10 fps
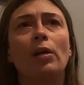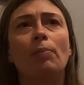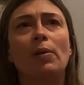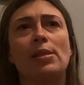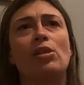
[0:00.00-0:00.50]

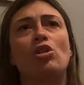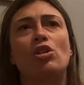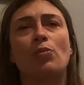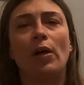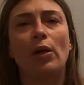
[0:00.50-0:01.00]

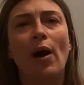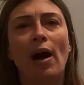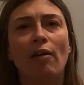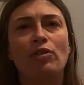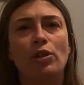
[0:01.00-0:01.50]
positions where you
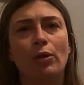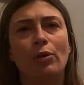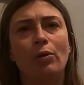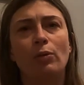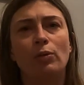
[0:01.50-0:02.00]
have
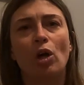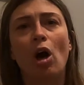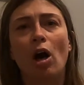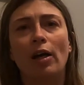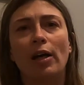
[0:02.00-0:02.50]
to
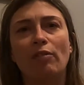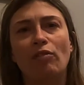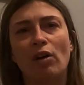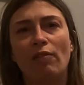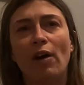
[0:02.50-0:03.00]
talk in
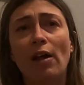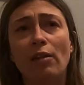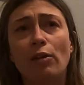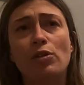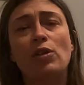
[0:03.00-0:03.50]
front of
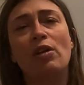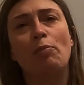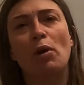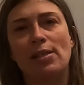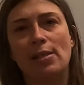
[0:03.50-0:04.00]
others, give
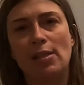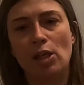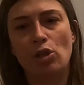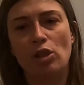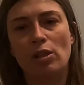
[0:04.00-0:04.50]

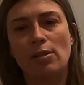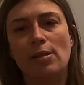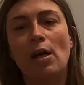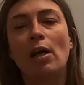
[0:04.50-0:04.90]
presentations,